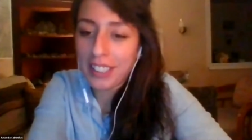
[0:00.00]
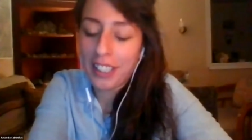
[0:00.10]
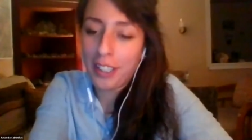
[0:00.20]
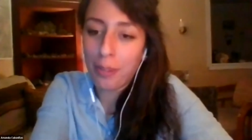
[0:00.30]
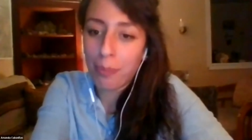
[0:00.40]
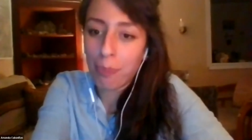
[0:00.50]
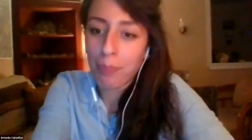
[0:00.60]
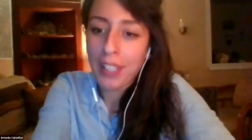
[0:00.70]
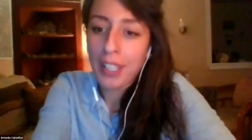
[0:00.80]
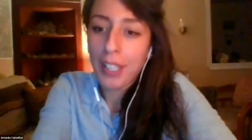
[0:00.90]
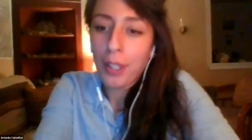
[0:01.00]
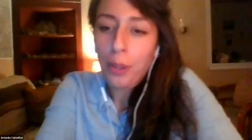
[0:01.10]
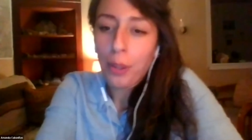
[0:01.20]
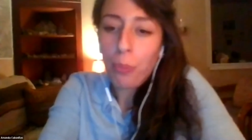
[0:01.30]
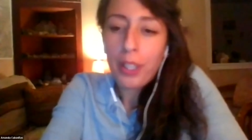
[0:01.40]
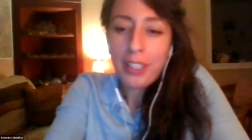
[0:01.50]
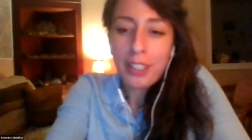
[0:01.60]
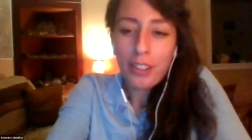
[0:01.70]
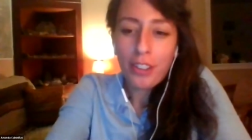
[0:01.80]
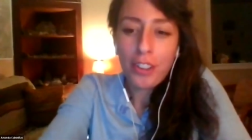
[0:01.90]
um, what
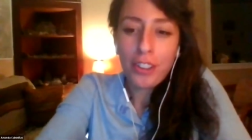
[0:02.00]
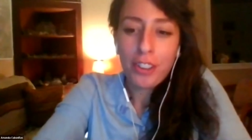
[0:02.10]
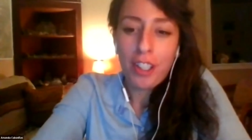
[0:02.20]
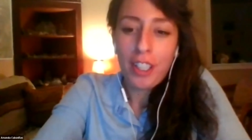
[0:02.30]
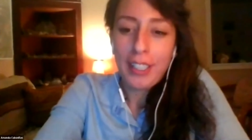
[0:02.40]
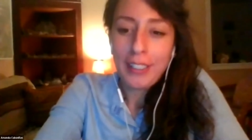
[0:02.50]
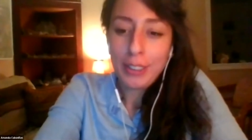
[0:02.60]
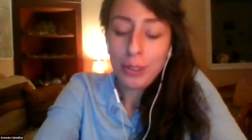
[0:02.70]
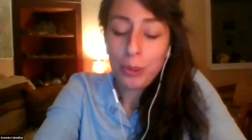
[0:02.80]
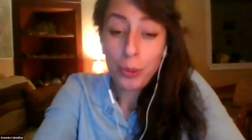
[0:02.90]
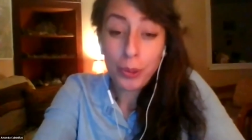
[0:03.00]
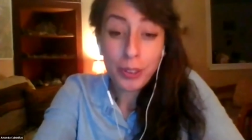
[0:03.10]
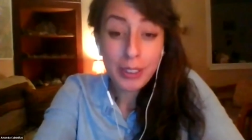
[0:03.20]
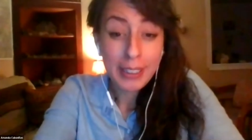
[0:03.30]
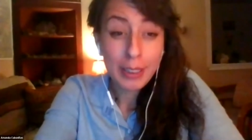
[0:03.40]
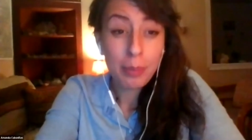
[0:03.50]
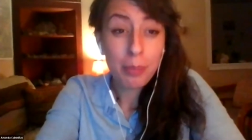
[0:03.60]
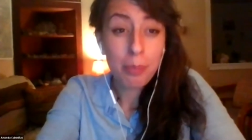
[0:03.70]
the Earth Guardians goals has